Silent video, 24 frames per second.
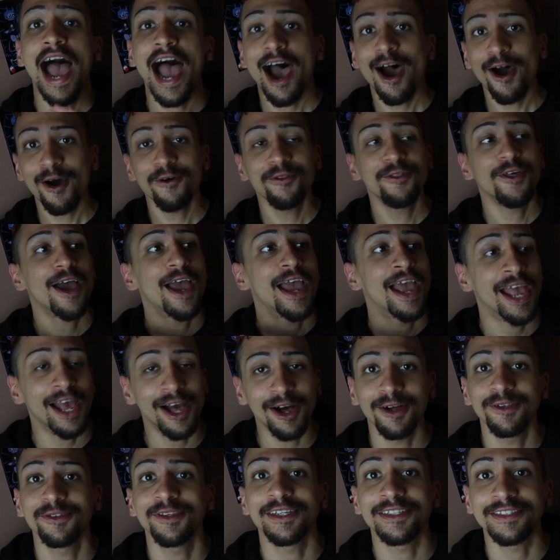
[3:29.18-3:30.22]
How the
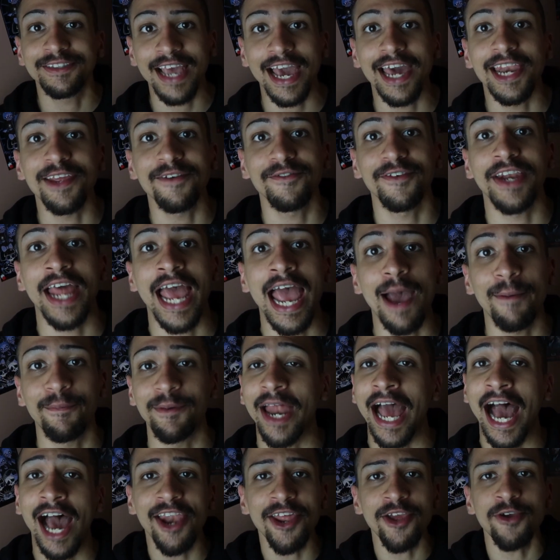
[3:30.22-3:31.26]
hell does that even happen?
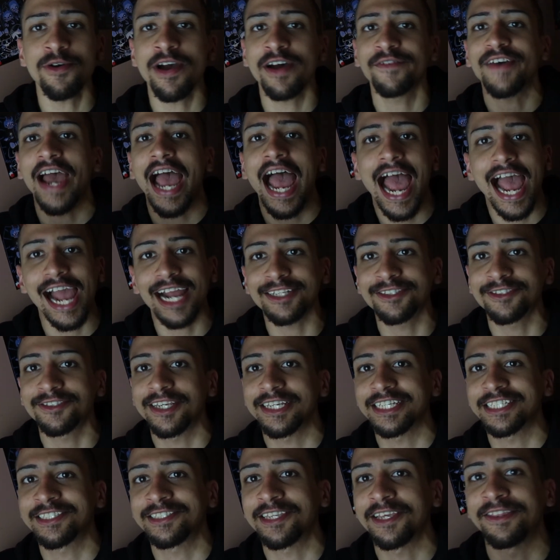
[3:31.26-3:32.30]
How do you have
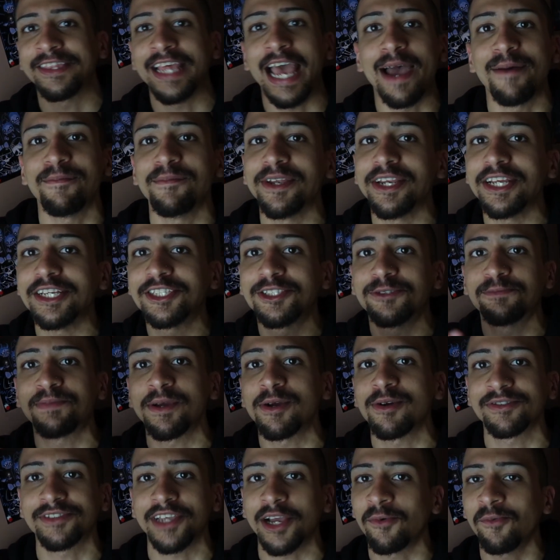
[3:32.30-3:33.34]
access to that many
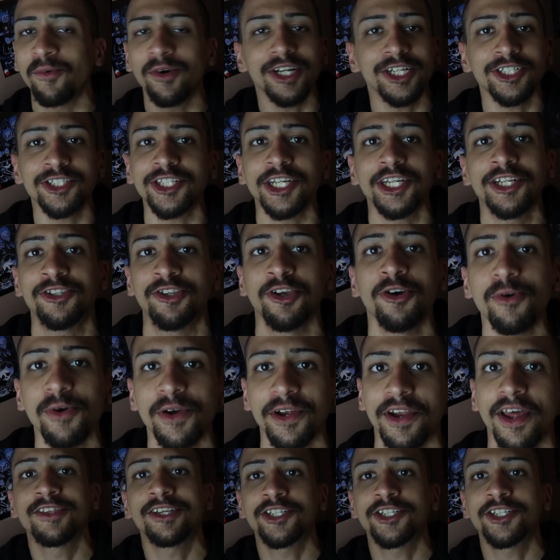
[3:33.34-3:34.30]
spirits? Like, what is she doing?